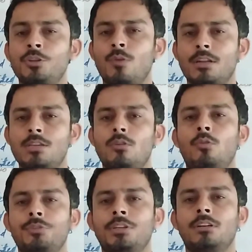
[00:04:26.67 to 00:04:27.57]
You are the
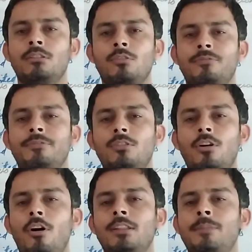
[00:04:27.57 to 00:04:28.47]
owner of
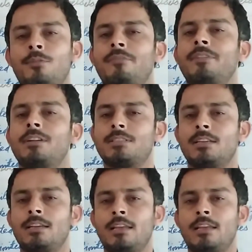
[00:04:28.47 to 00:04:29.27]
all the profits.